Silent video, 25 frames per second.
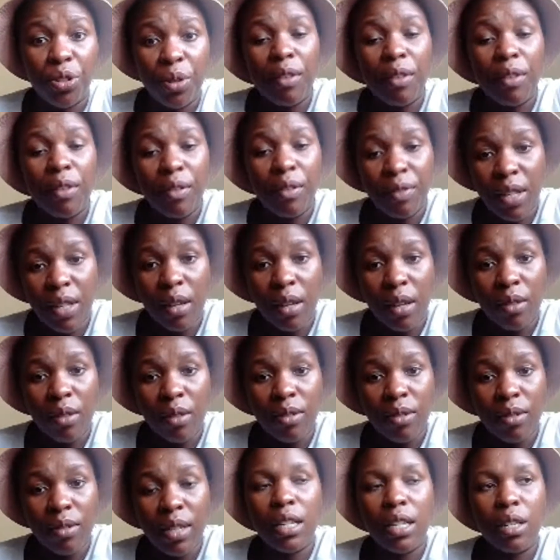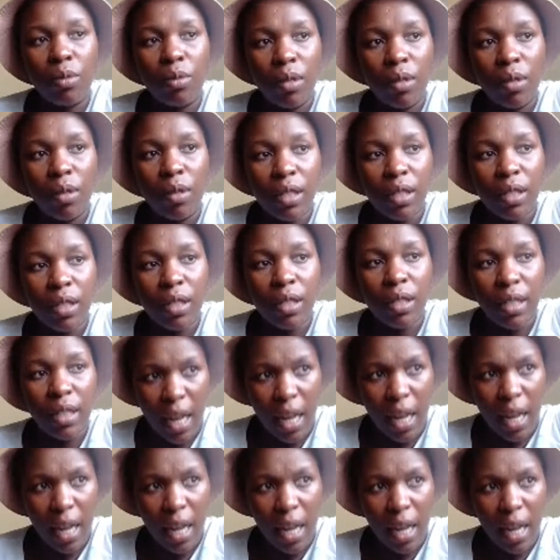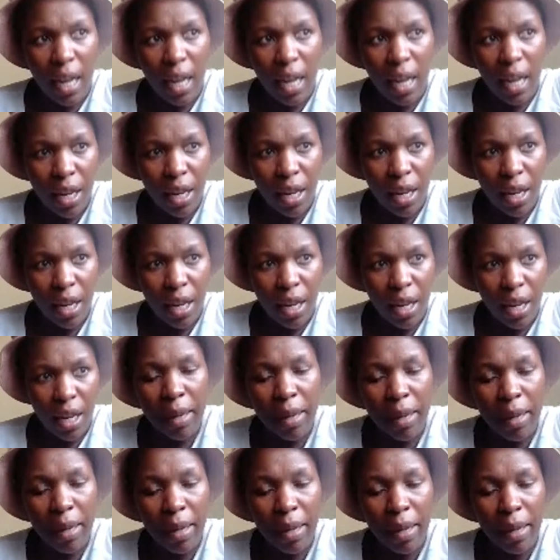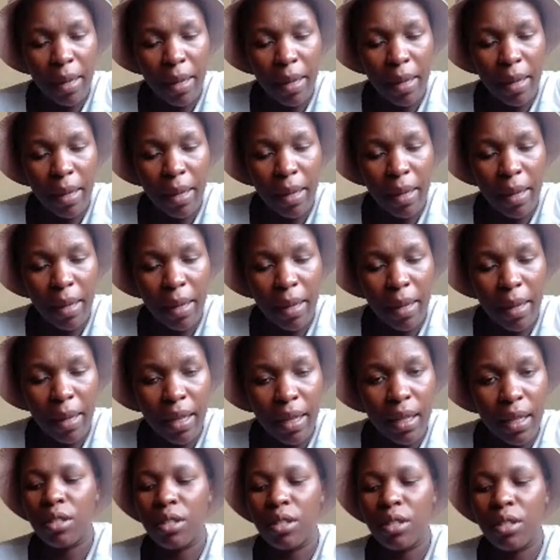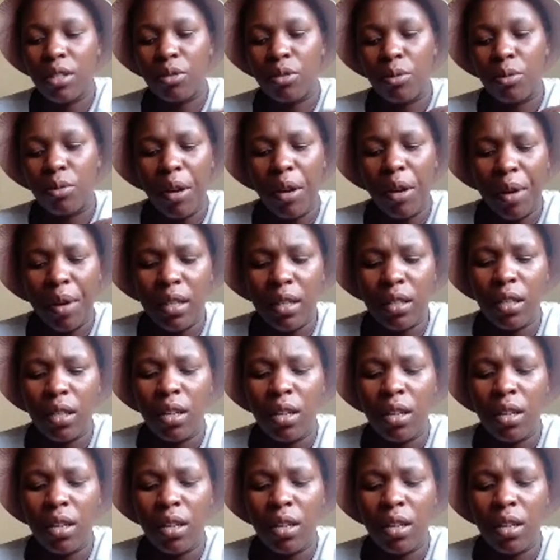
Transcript: 50,000 is what I use on a monthly basis in my house to pay rent,